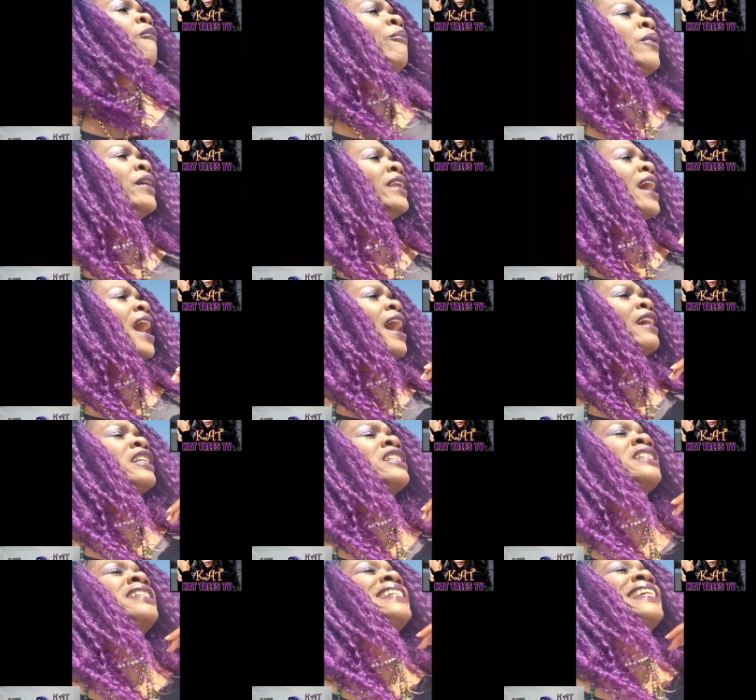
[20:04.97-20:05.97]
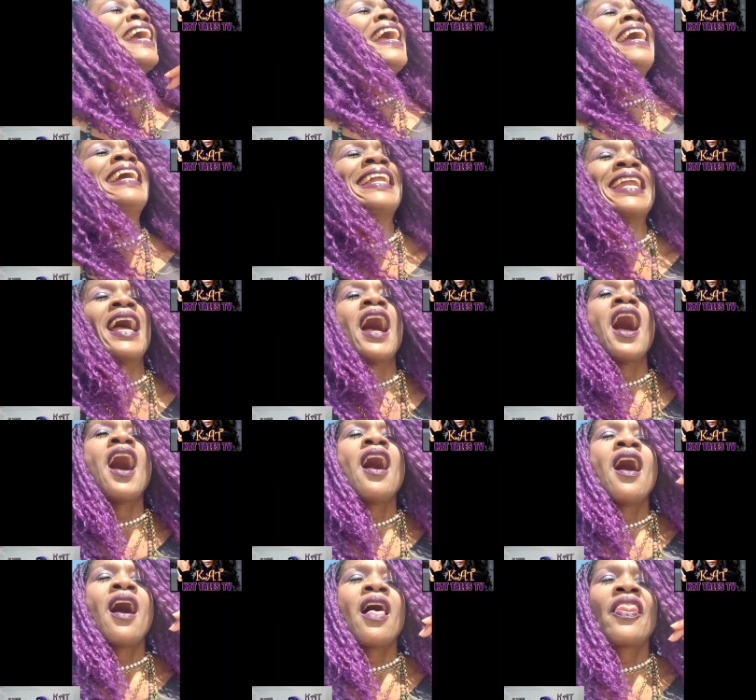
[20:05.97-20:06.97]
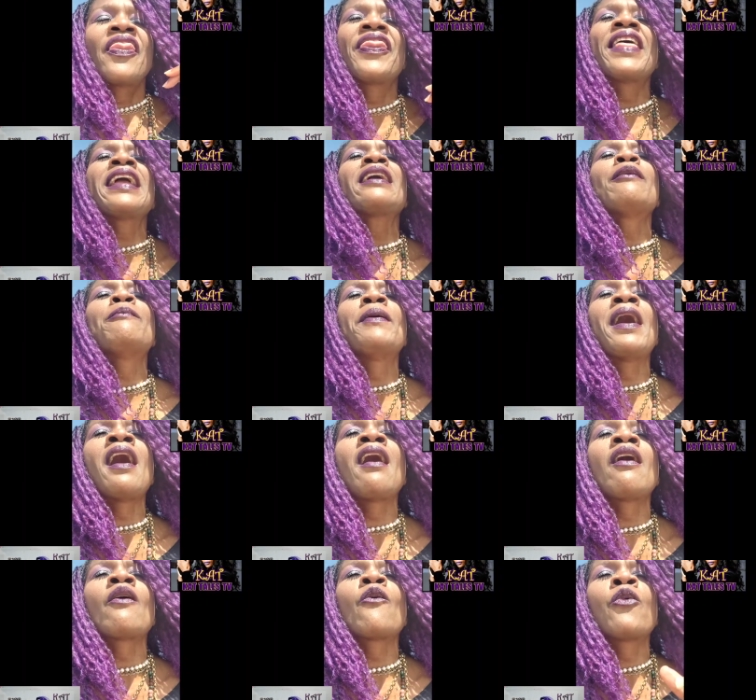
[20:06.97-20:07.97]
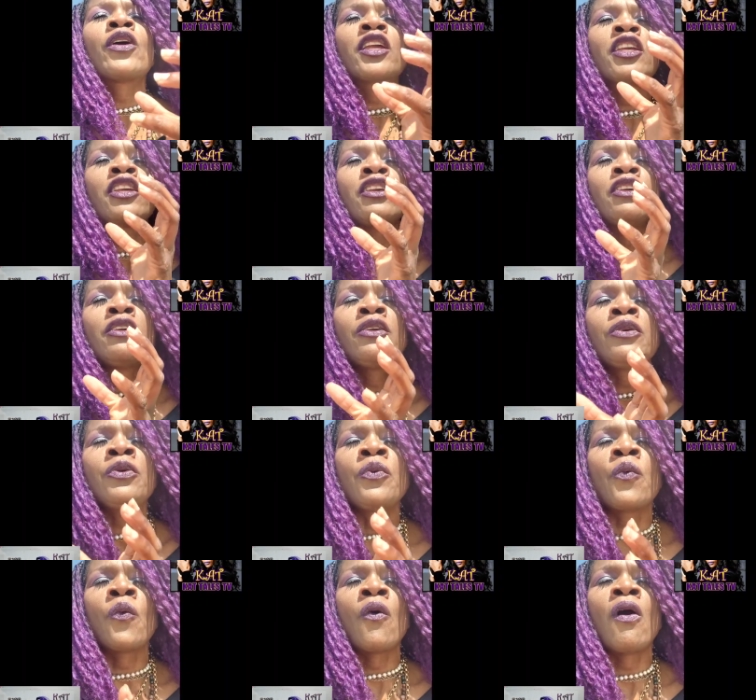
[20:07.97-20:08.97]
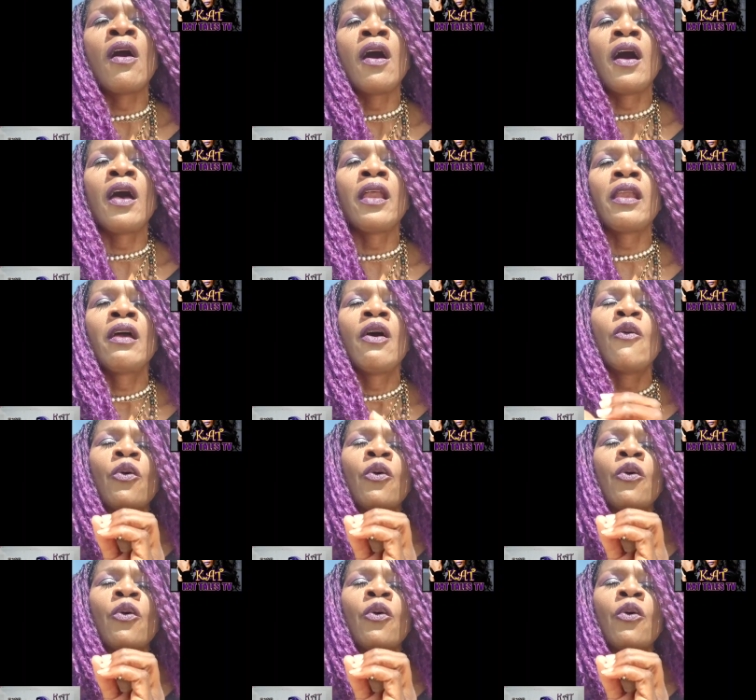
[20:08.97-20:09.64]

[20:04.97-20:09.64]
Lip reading: but again, think about what you want.